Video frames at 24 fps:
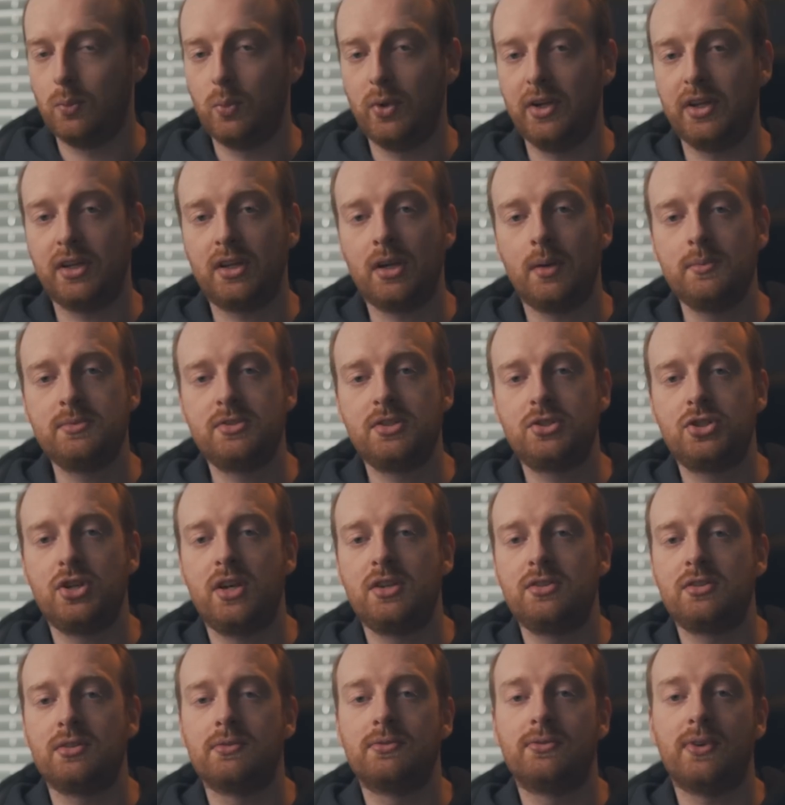When it comes to
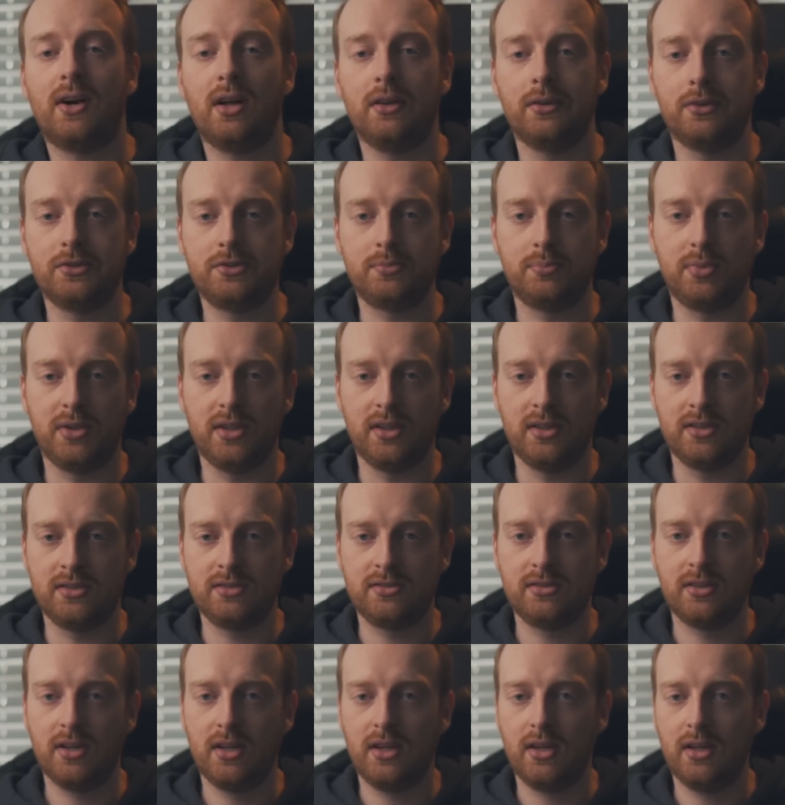changing follow
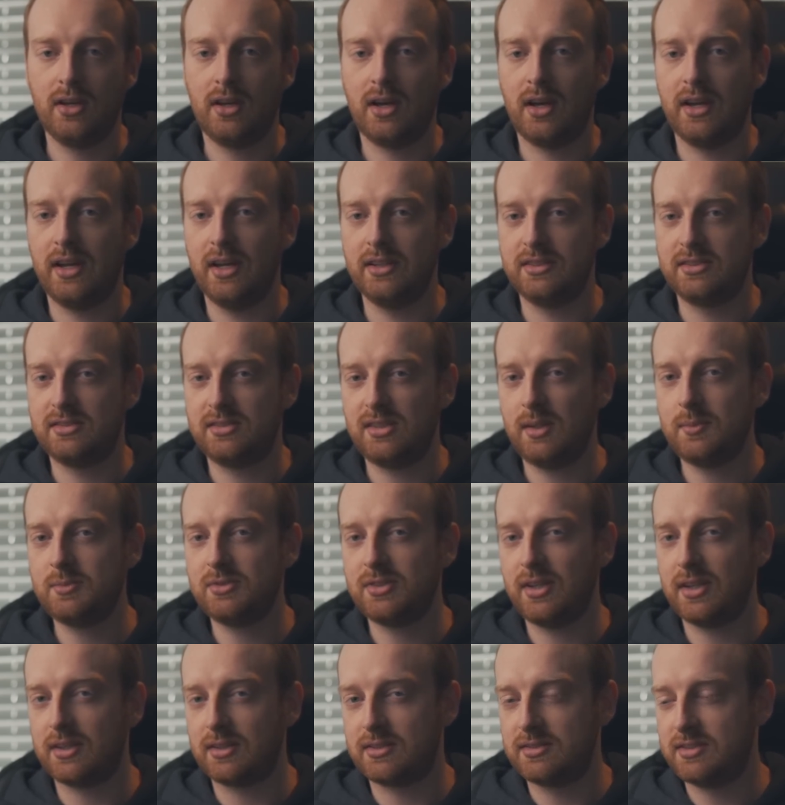speeds, it seems
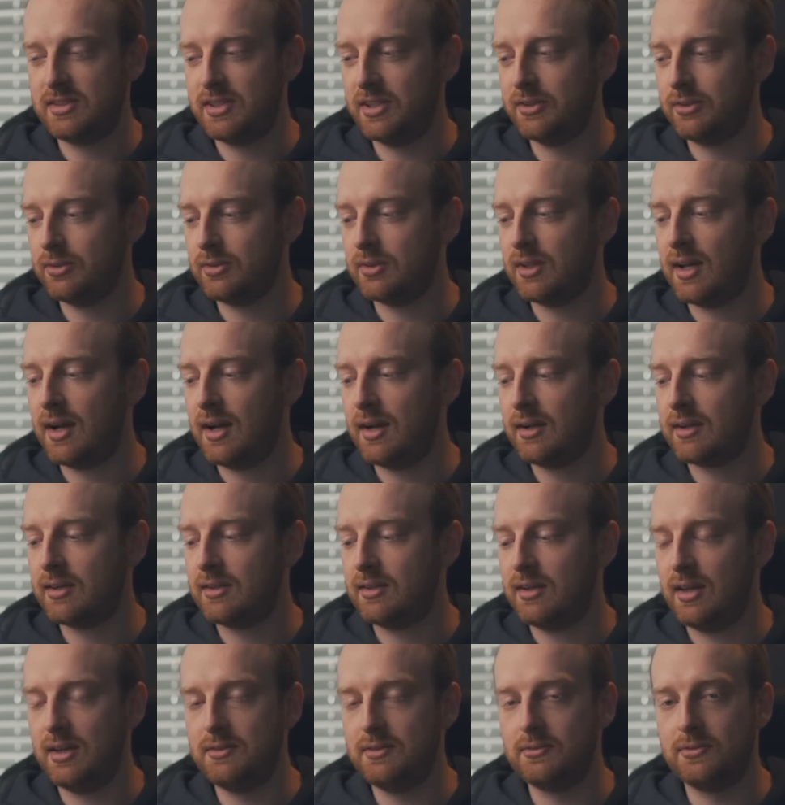like tilt
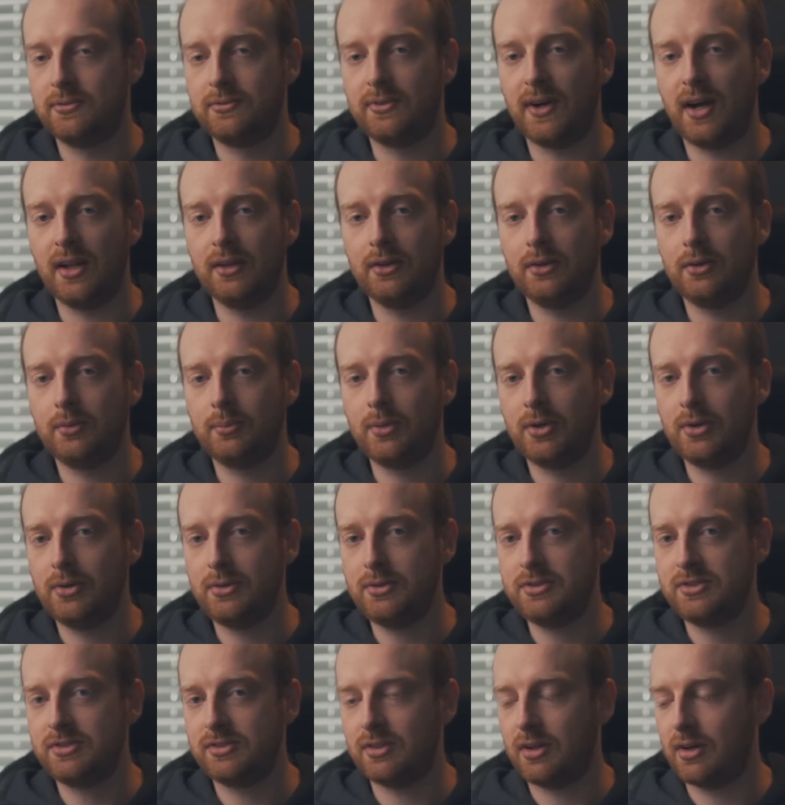lock and follow
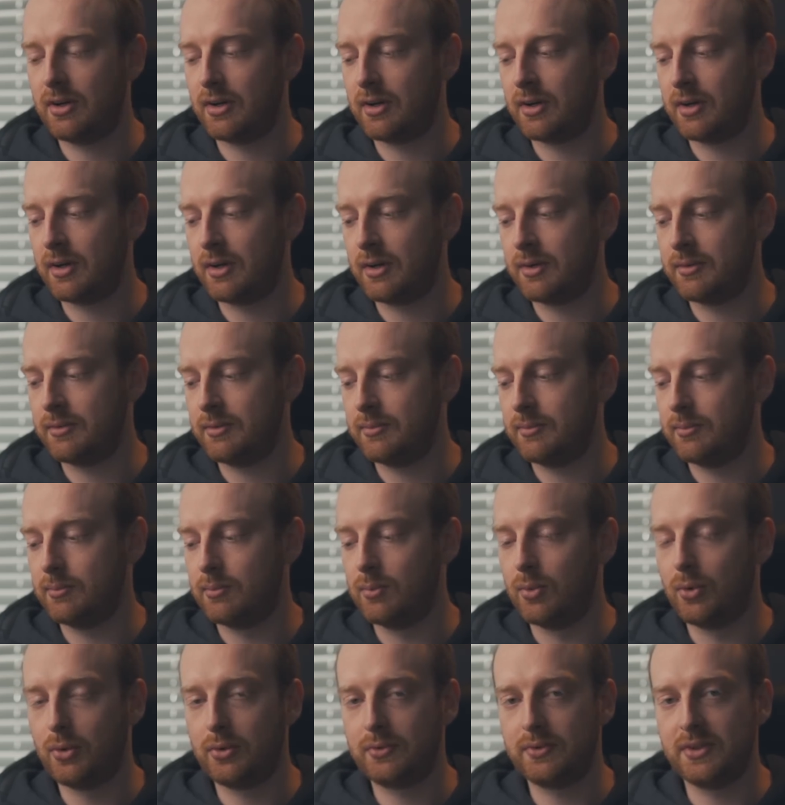modes are
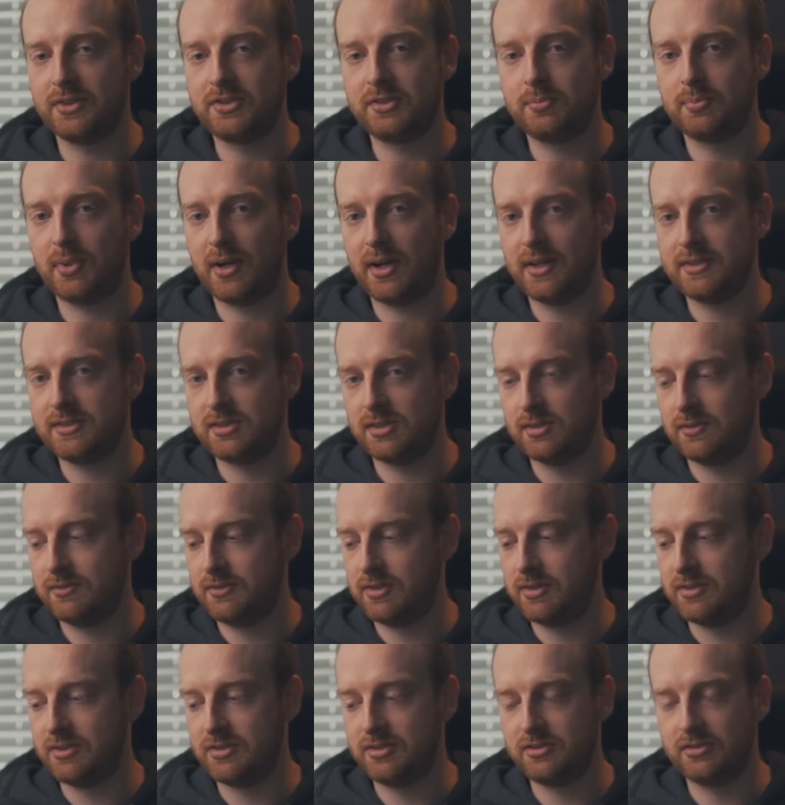more responsive to
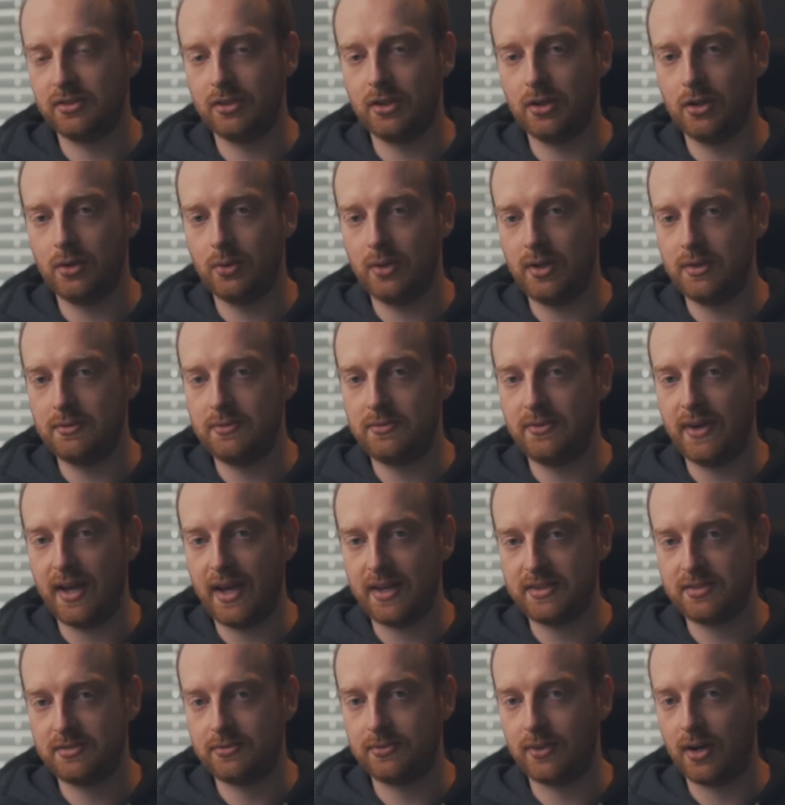the slow and
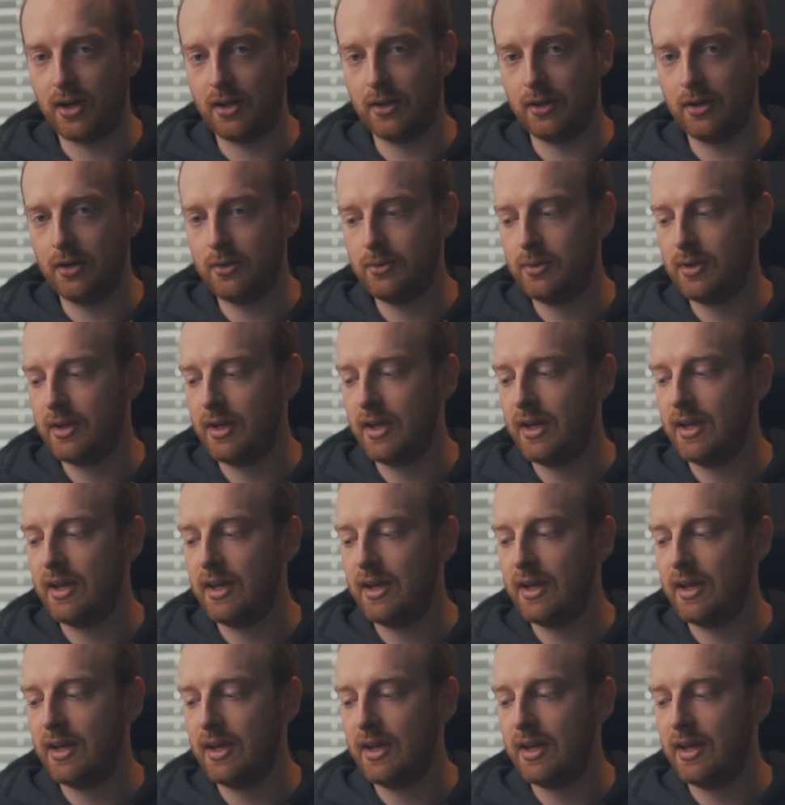fast follow.